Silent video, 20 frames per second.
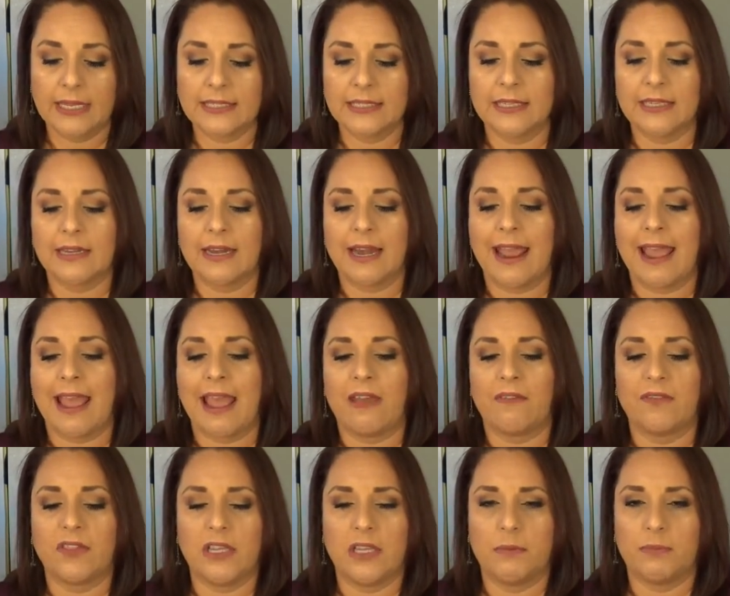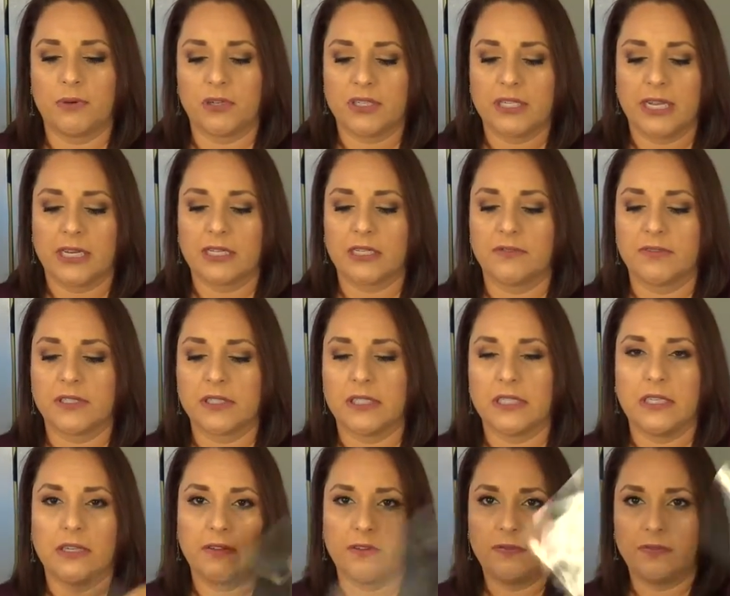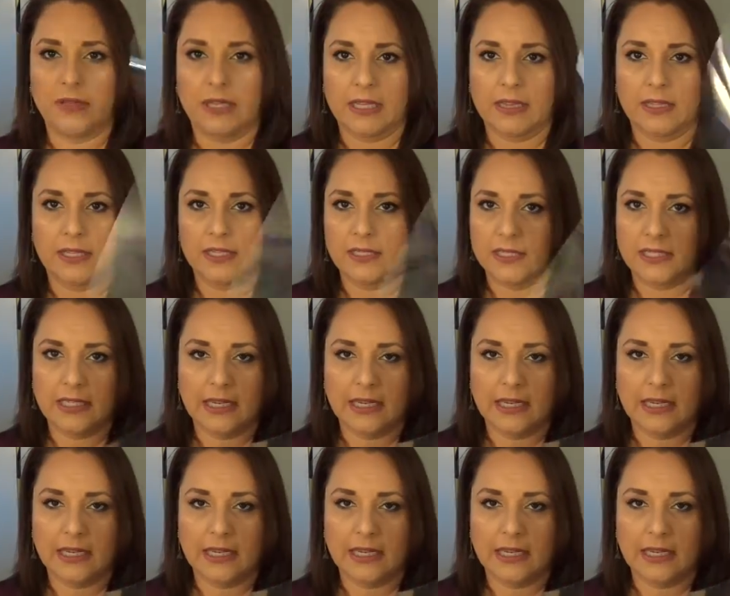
It didn't have the protective sleeve like this.